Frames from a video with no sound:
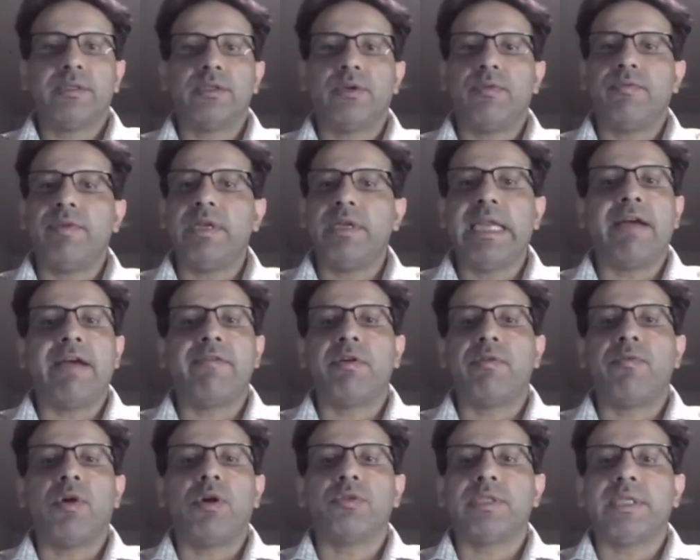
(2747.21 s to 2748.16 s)
So we never
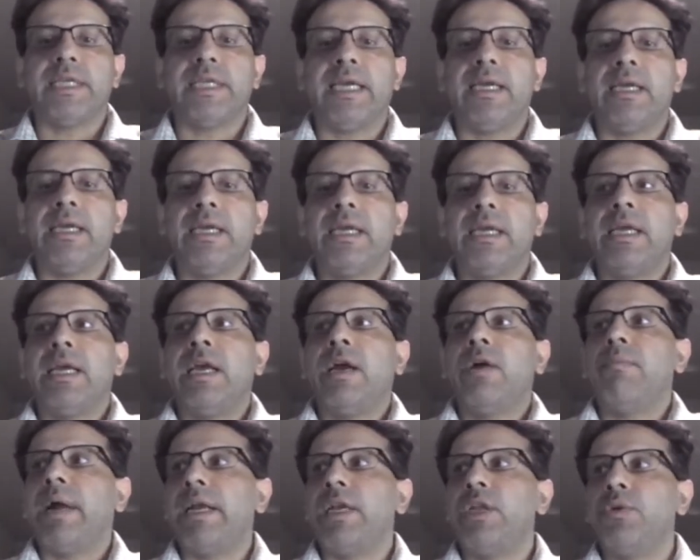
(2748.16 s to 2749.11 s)
want to say,
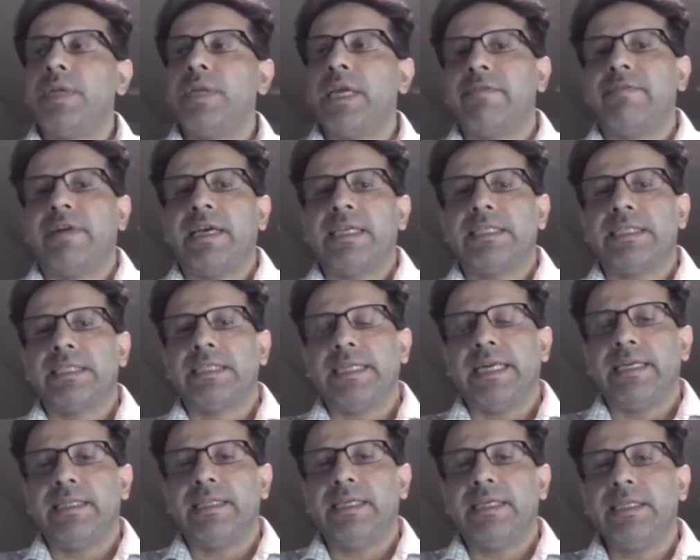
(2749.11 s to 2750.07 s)
my tuning advisor
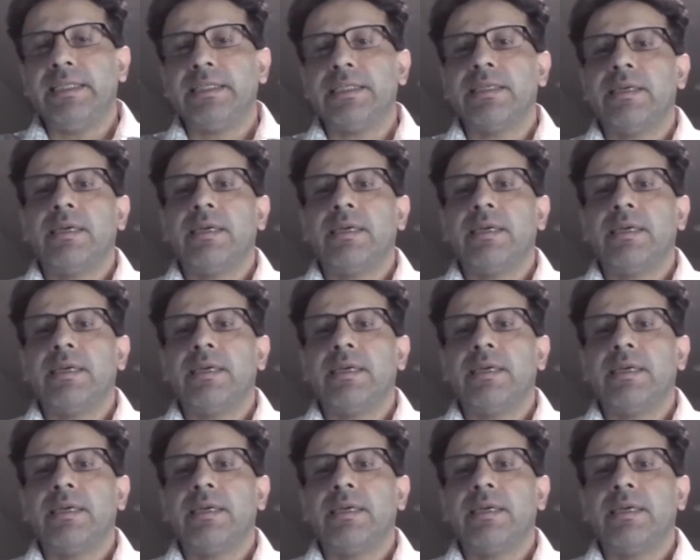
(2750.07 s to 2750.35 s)
said this,